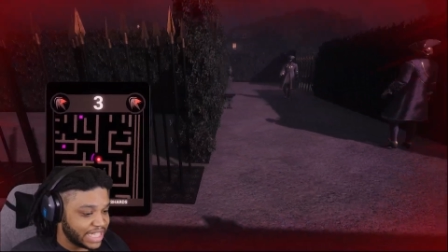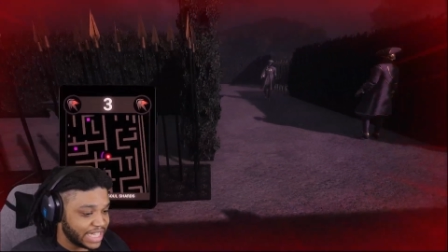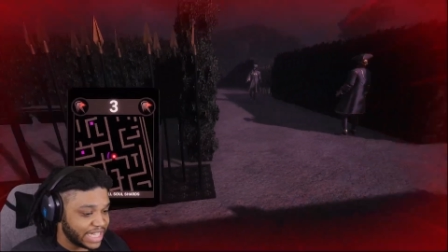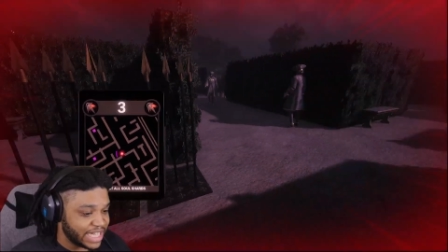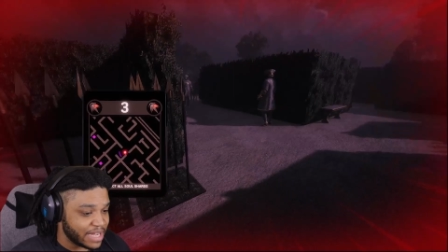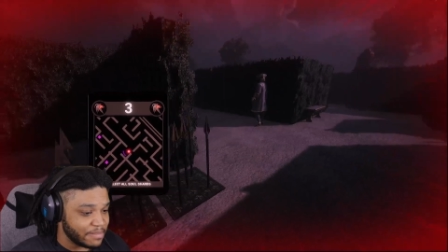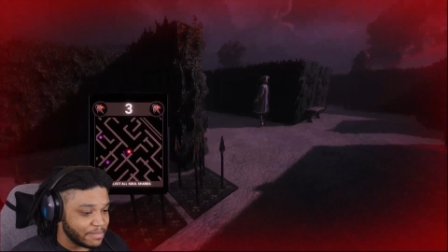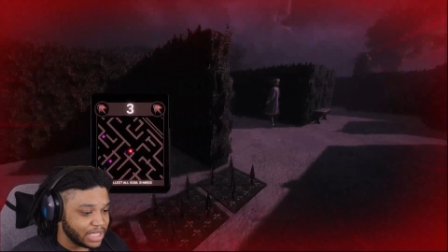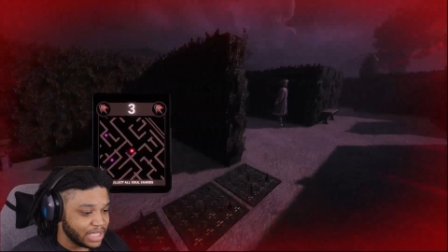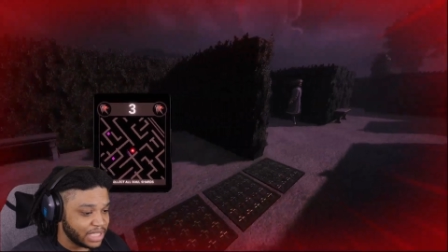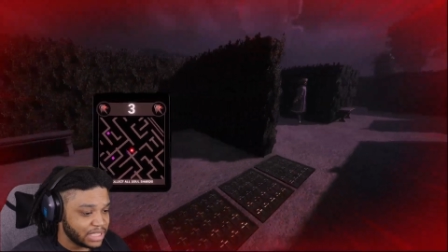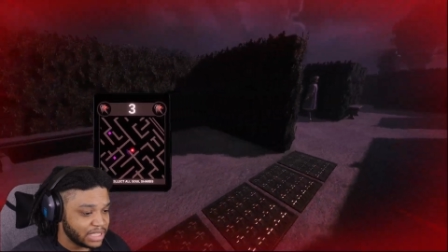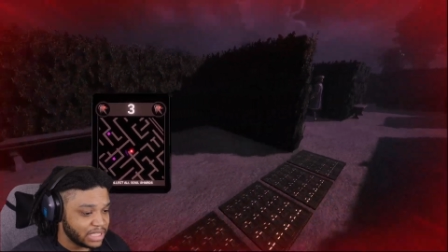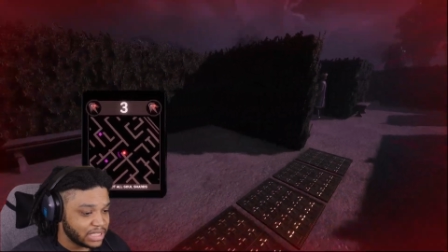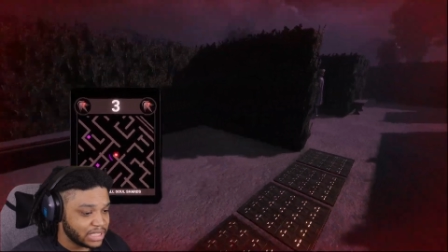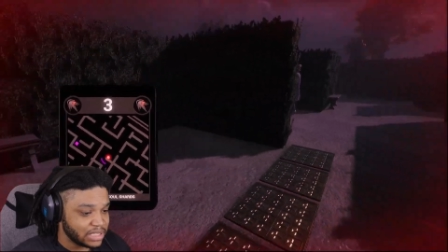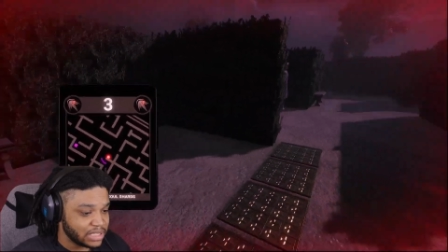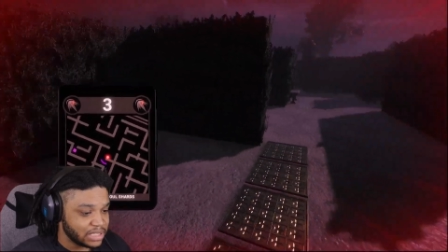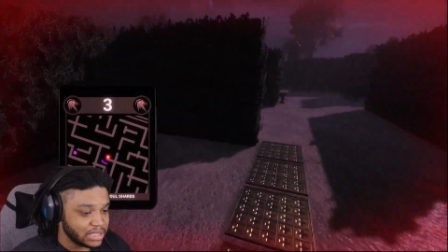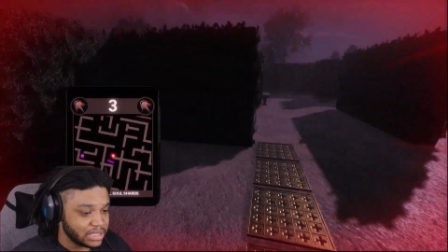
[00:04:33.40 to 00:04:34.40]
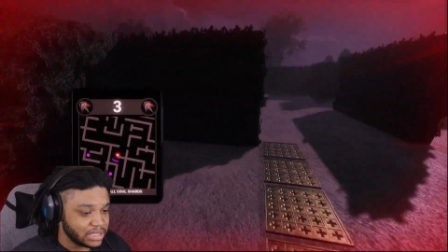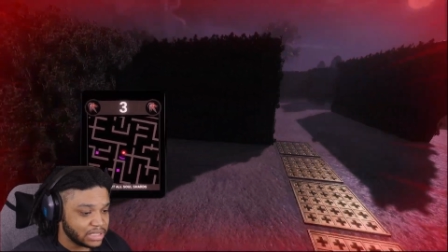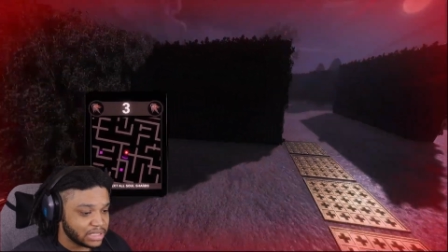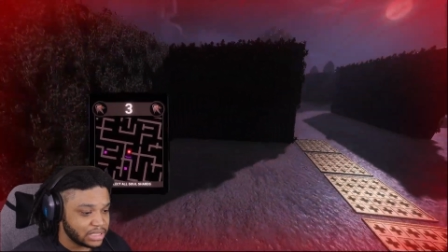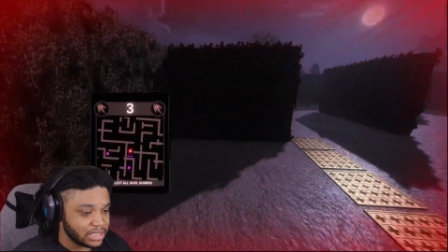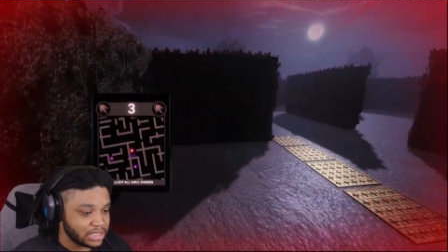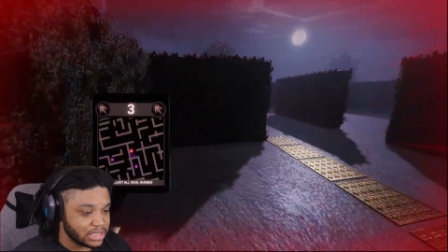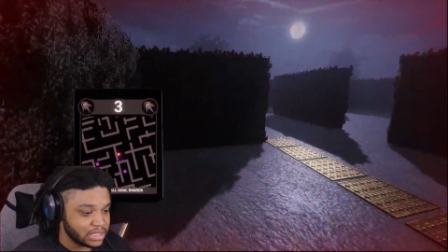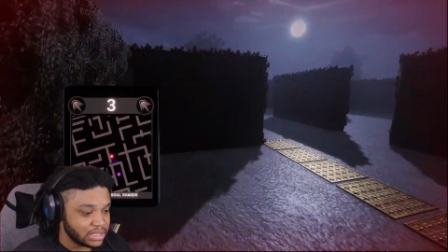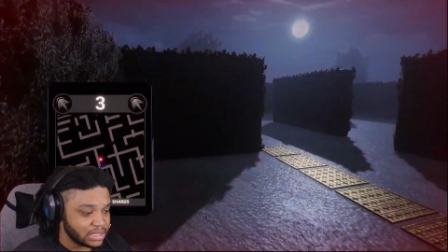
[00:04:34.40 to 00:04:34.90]
did get me.
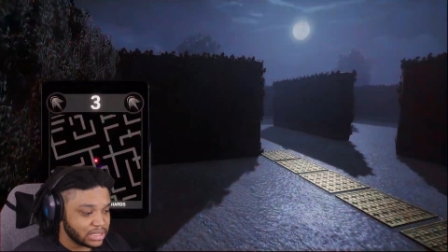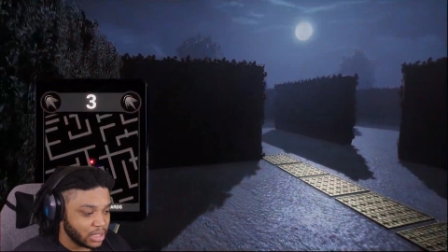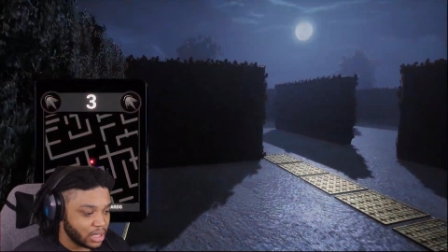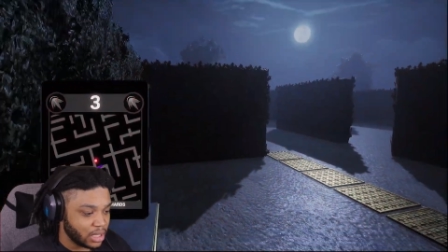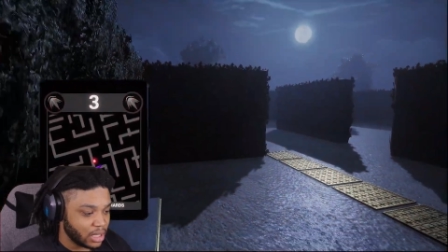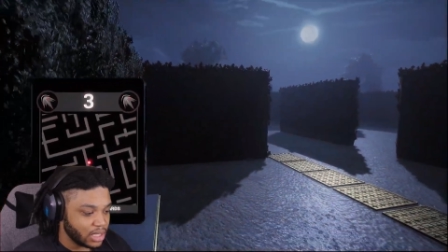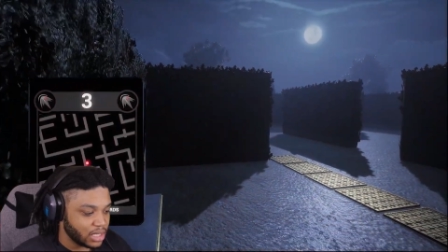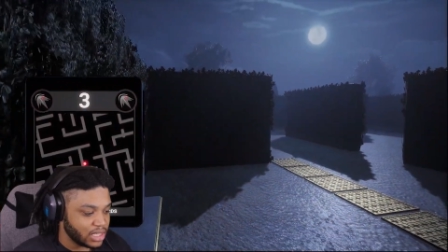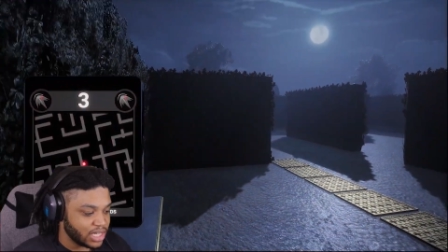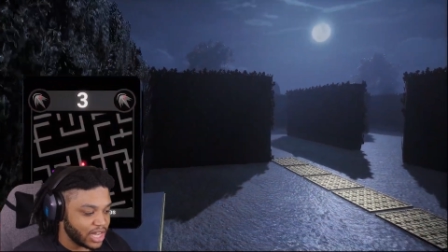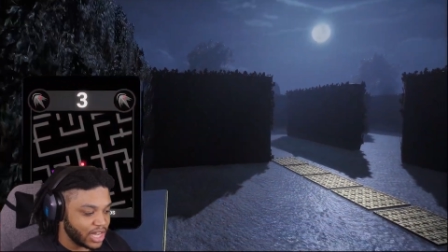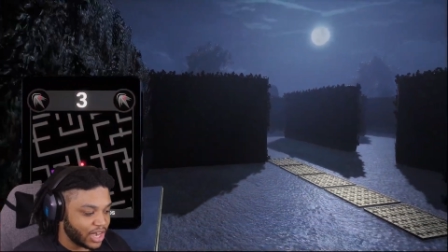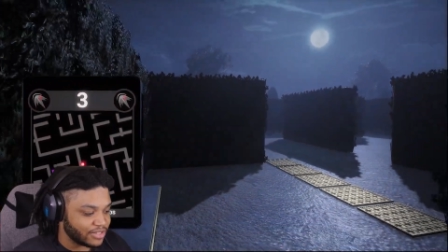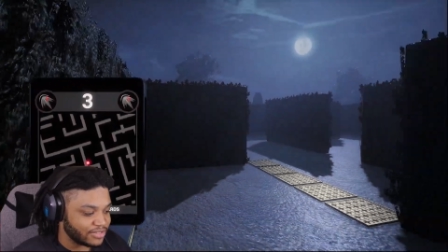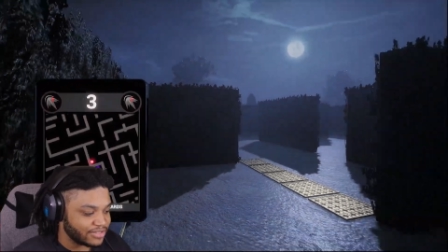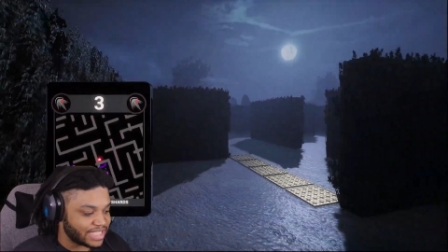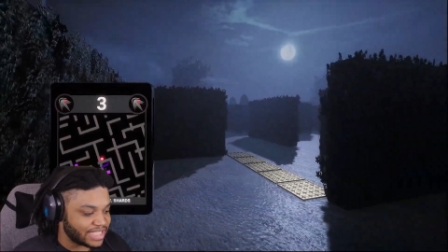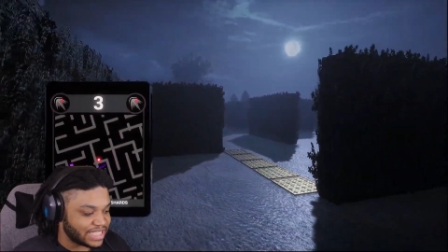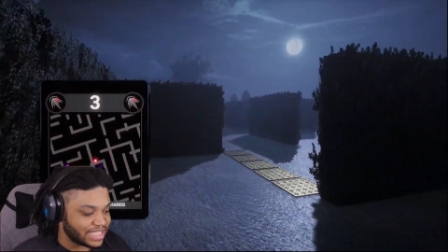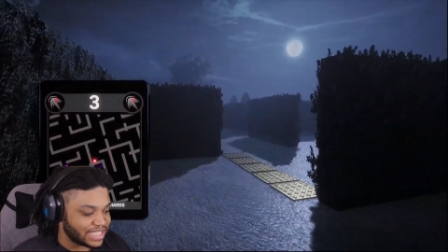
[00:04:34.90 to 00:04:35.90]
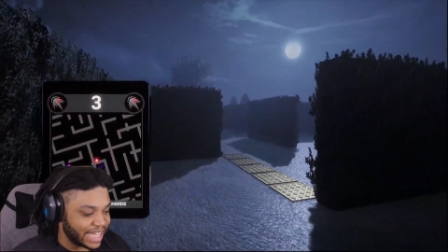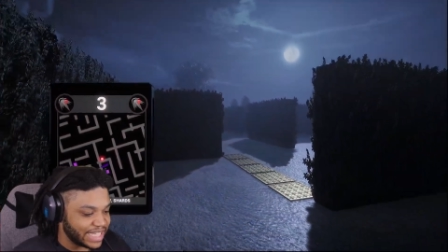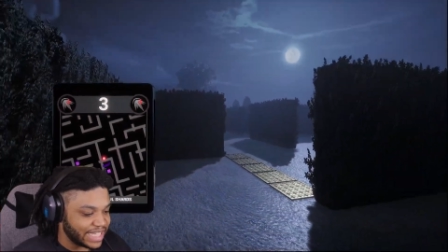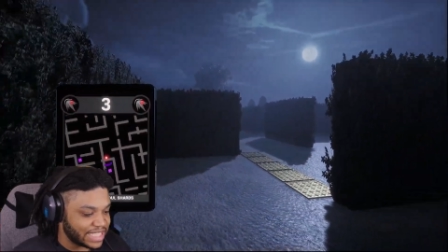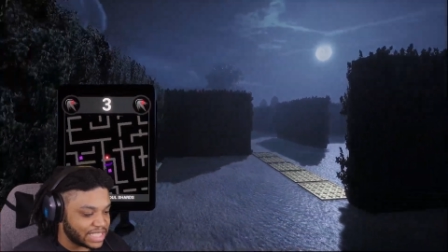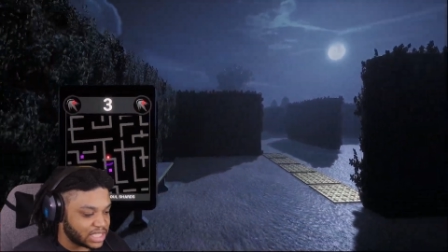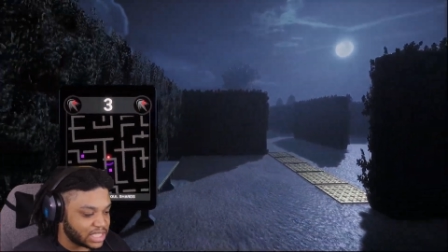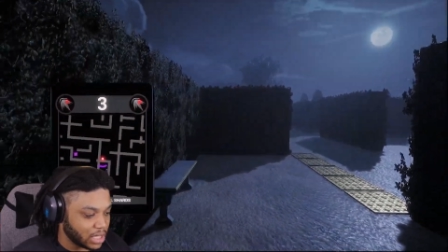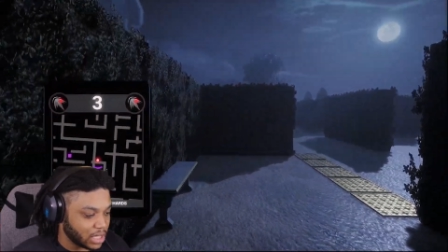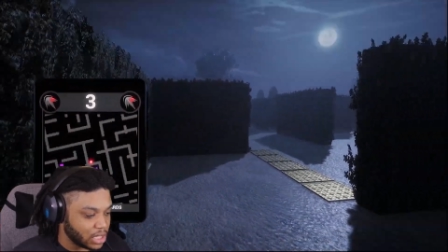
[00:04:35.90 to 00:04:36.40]
Nope, psych
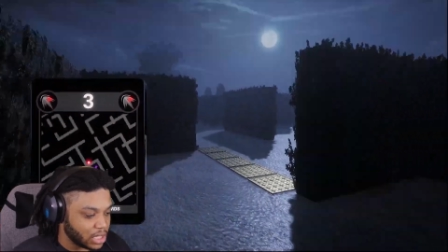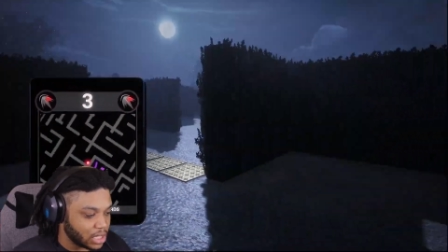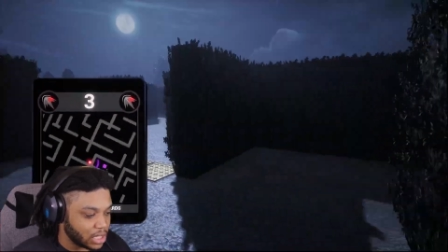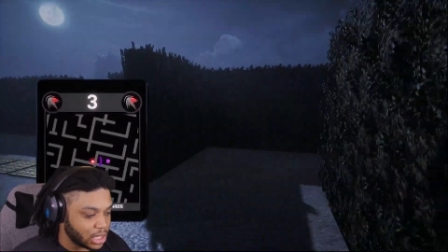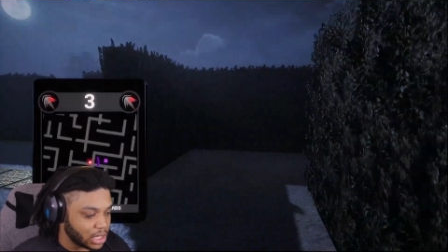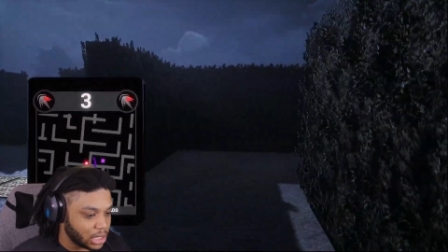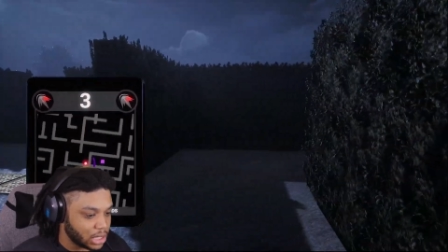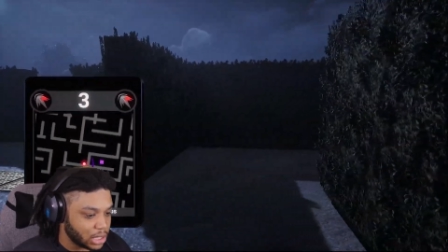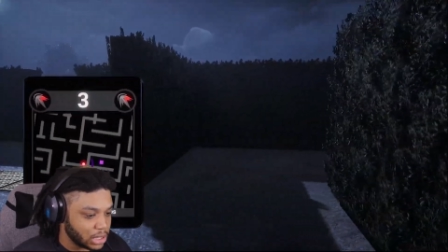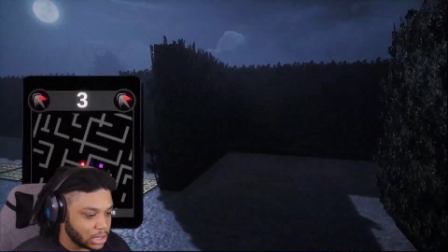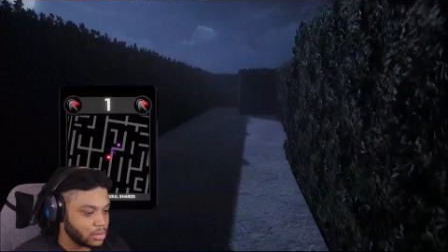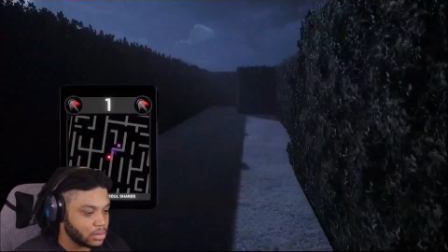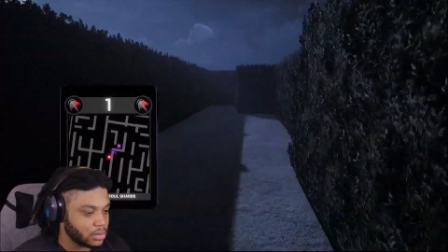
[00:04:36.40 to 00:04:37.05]
sucker.